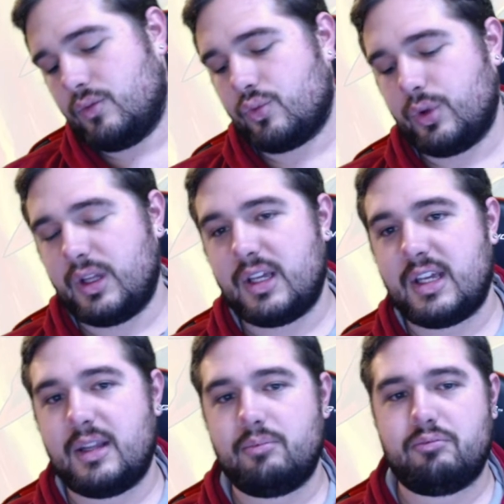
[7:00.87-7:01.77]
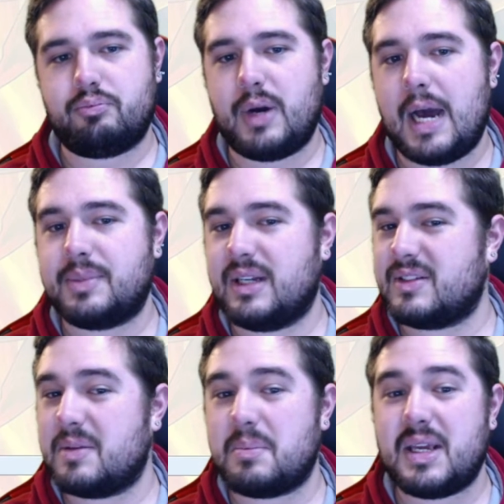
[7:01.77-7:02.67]
really pops out
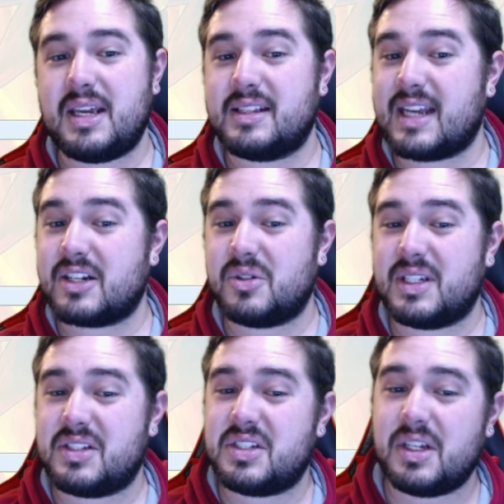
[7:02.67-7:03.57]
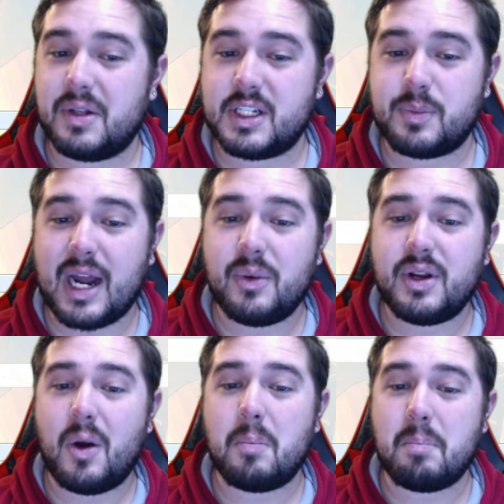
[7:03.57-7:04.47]
to me is actually Steelix, but I
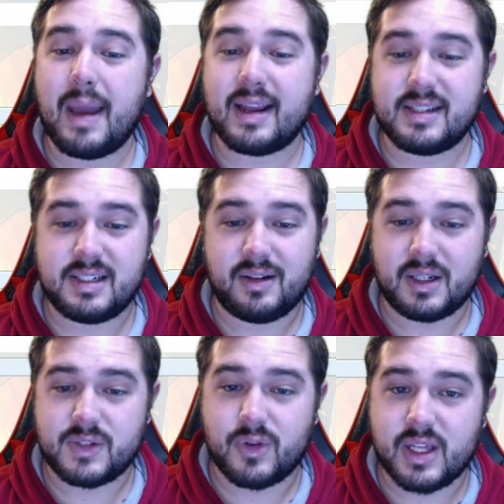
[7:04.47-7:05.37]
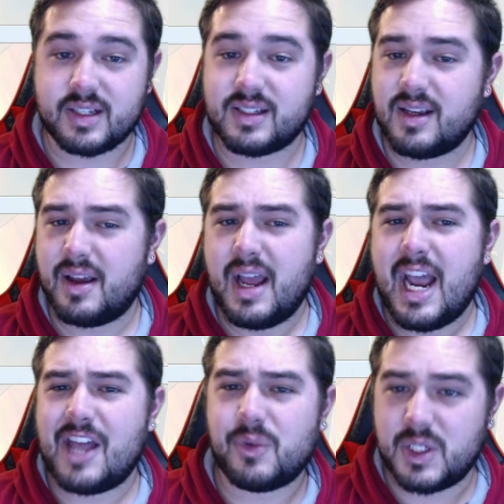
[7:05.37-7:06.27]
would go Mega Steelix for this.
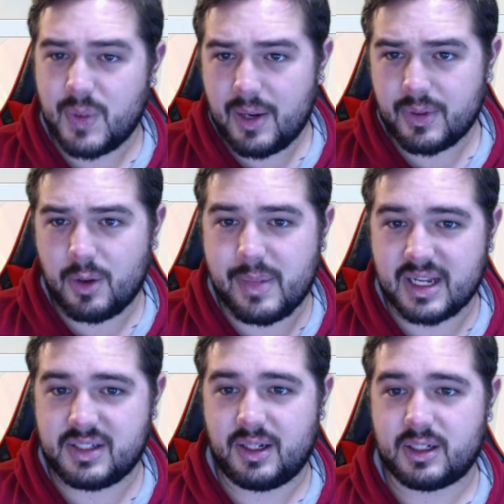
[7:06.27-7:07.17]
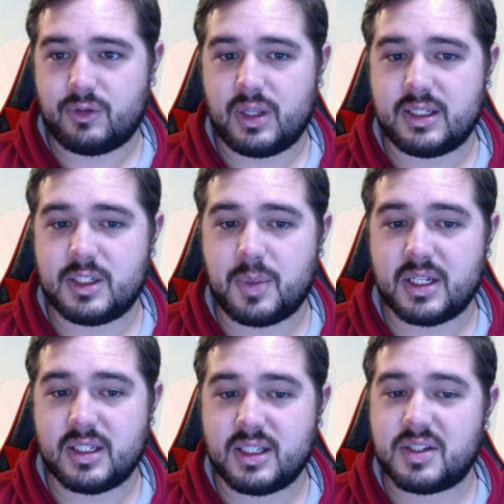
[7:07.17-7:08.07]
And the reason why I would go Mega Steelix for this is
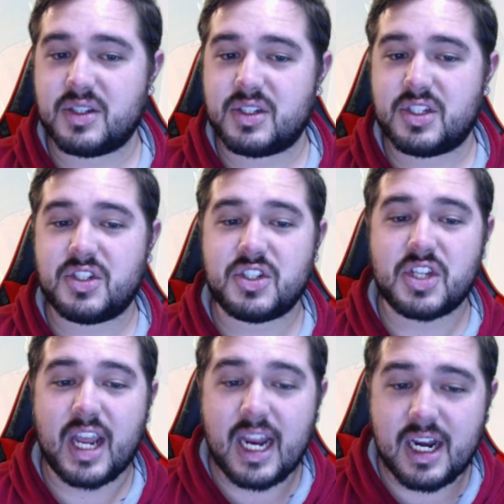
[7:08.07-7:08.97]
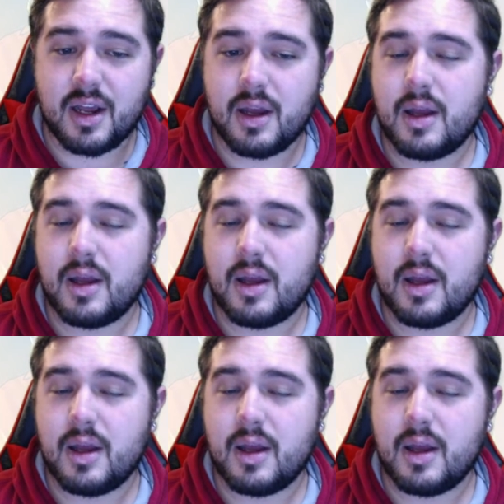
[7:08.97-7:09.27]
because of this insane